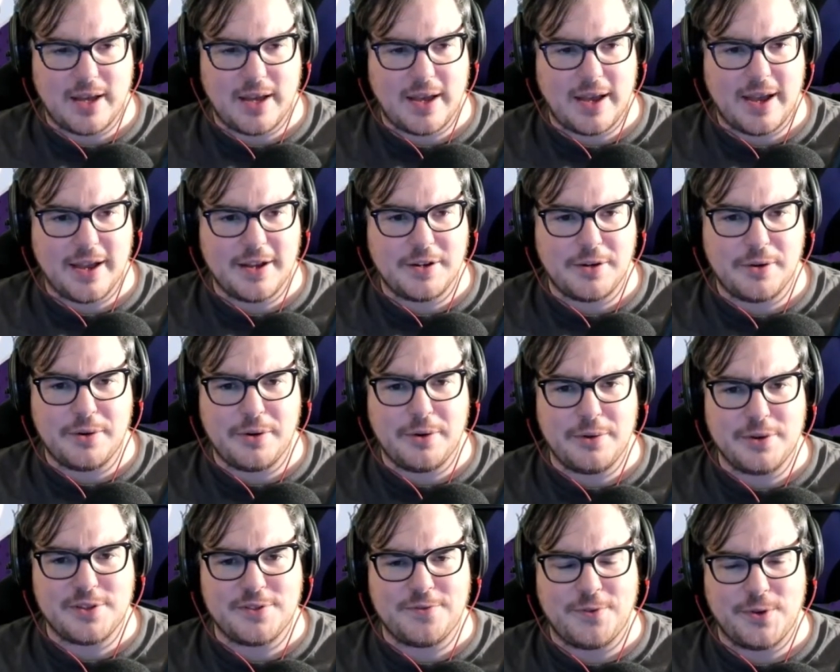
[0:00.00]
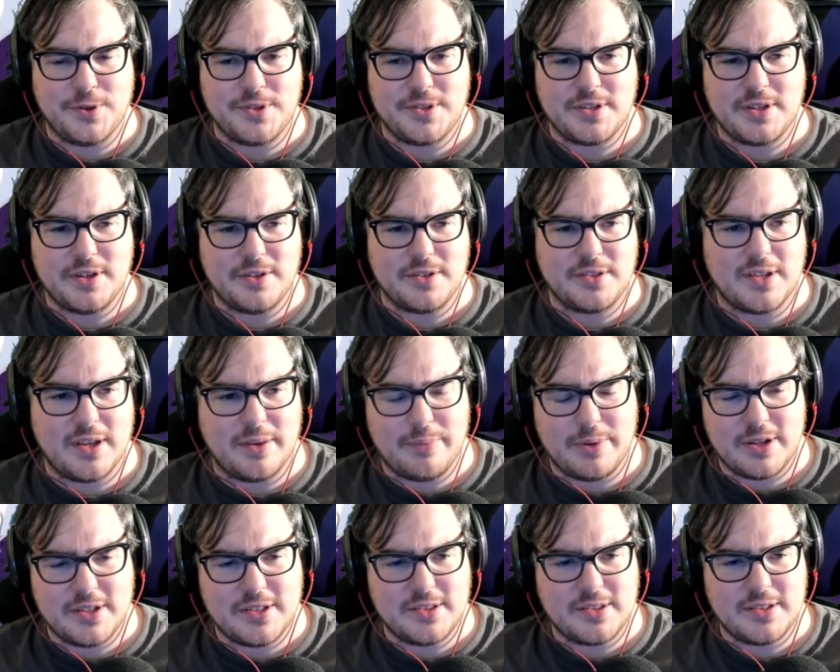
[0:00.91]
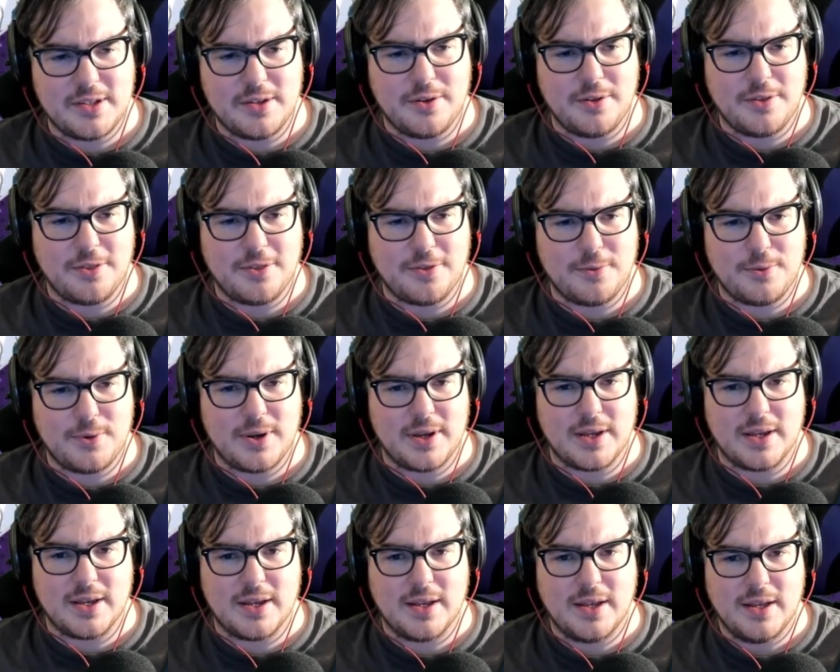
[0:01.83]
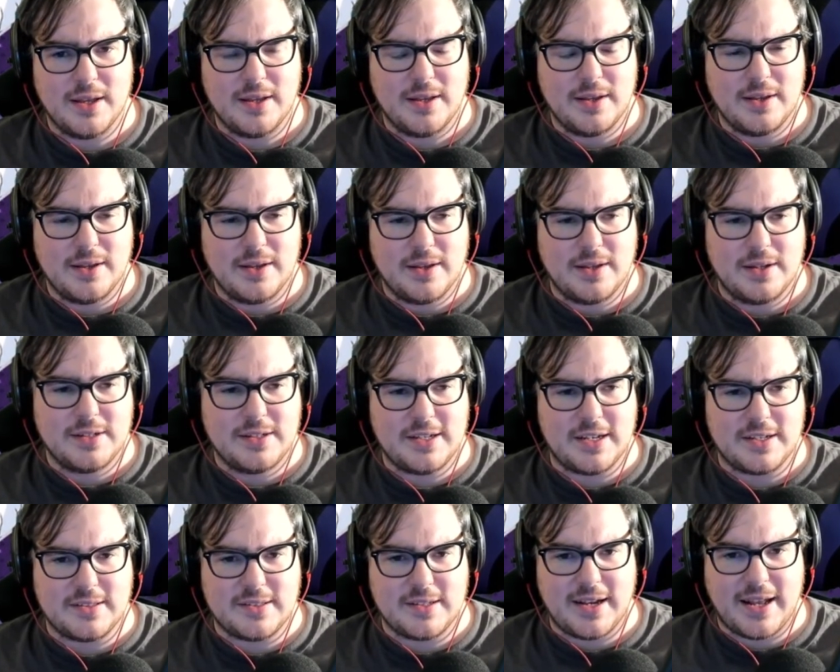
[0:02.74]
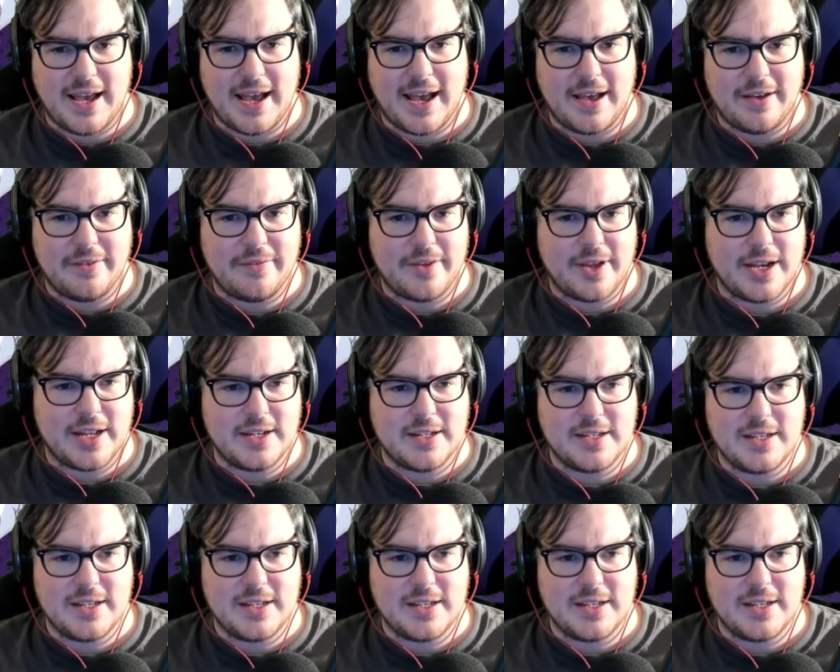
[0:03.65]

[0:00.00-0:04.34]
I don't know his full skill set, but his skill 3 doesn't have any